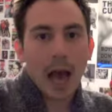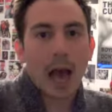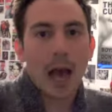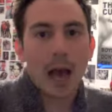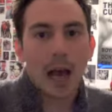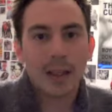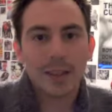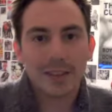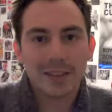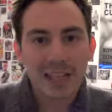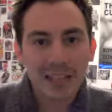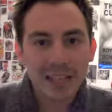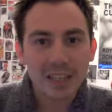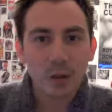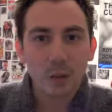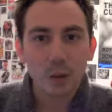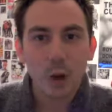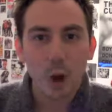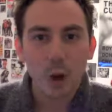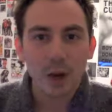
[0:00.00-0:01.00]
There's a lady
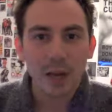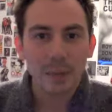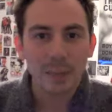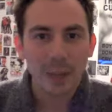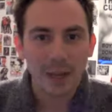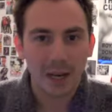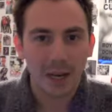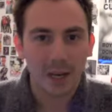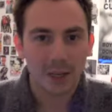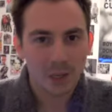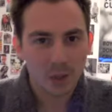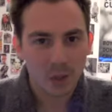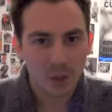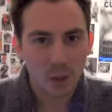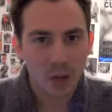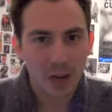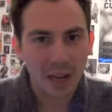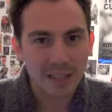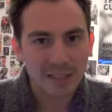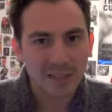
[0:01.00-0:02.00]
called Holly Millard
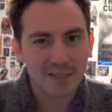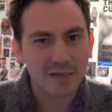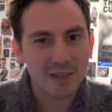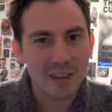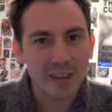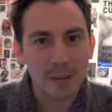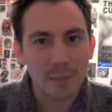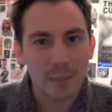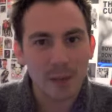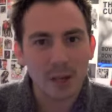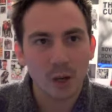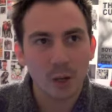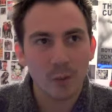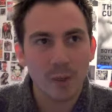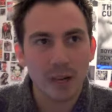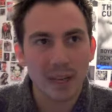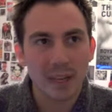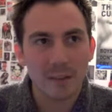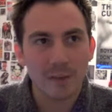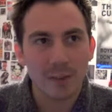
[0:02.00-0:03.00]
who hasn't really been on
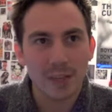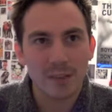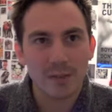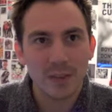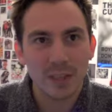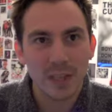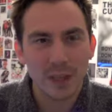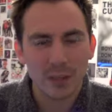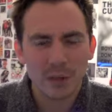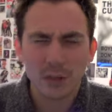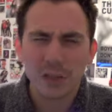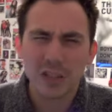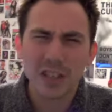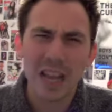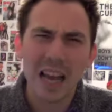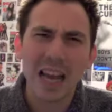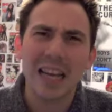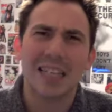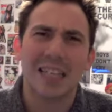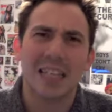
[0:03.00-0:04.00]
many of these videos. So
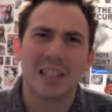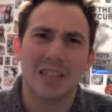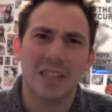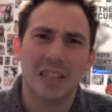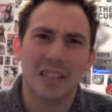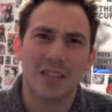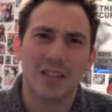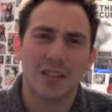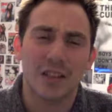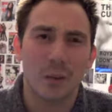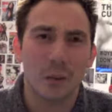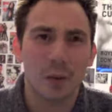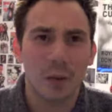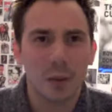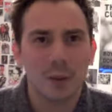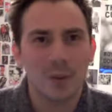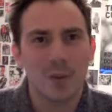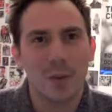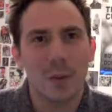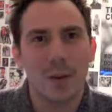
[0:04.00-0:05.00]
she has actually, hasn't she? When I
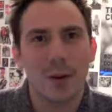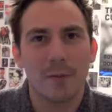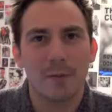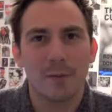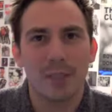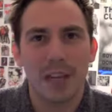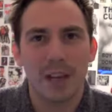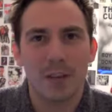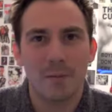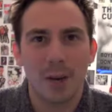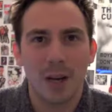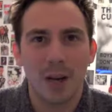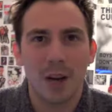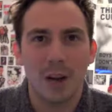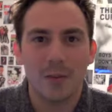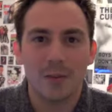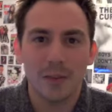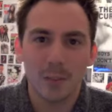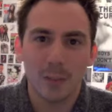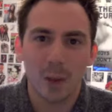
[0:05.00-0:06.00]
was filming Every Day of My
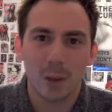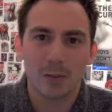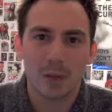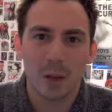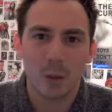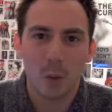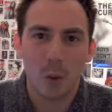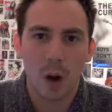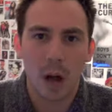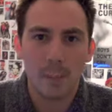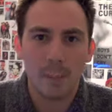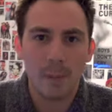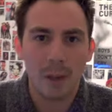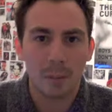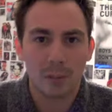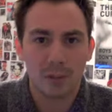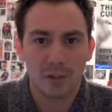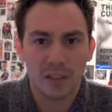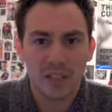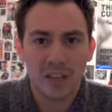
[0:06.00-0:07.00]
Life, she popped up quite a
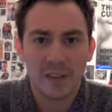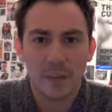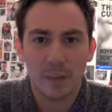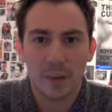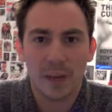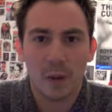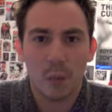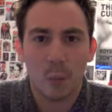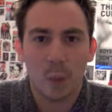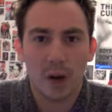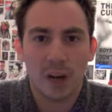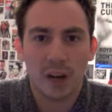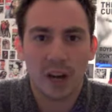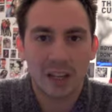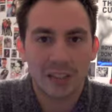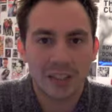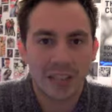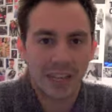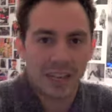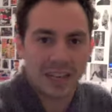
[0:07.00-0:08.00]
bit, but she's never been in one
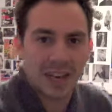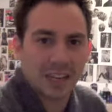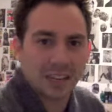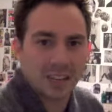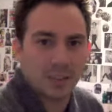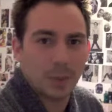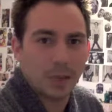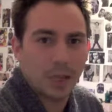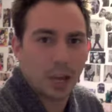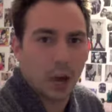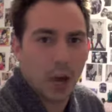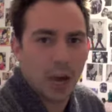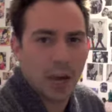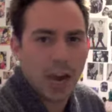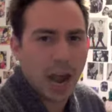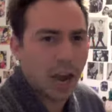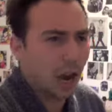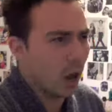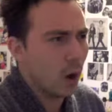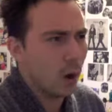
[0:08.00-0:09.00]
like standing next to me
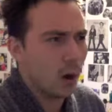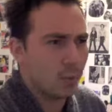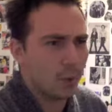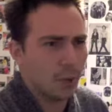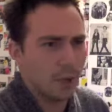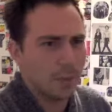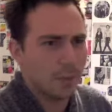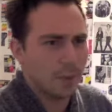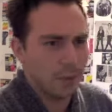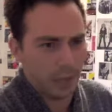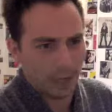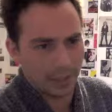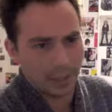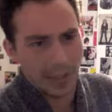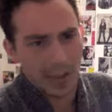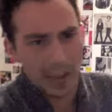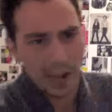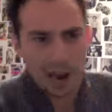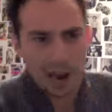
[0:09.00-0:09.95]
going, "Hello, I'm Holly Millard."